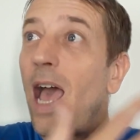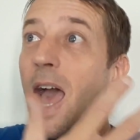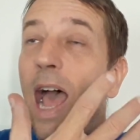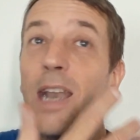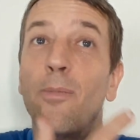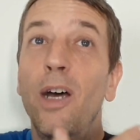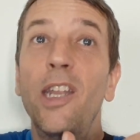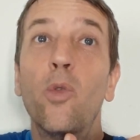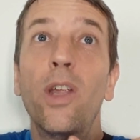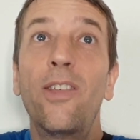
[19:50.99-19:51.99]
Had a
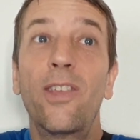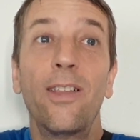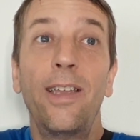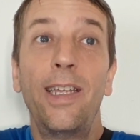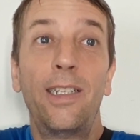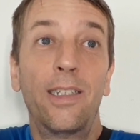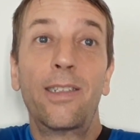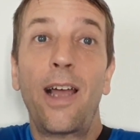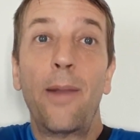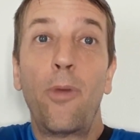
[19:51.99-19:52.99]
buddy recently,
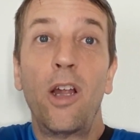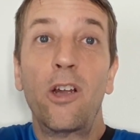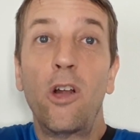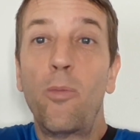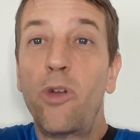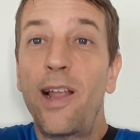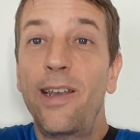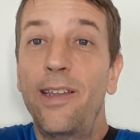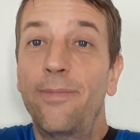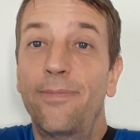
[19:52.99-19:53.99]
just got a bar girl
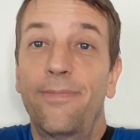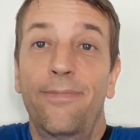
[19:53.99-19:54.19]
pregnant.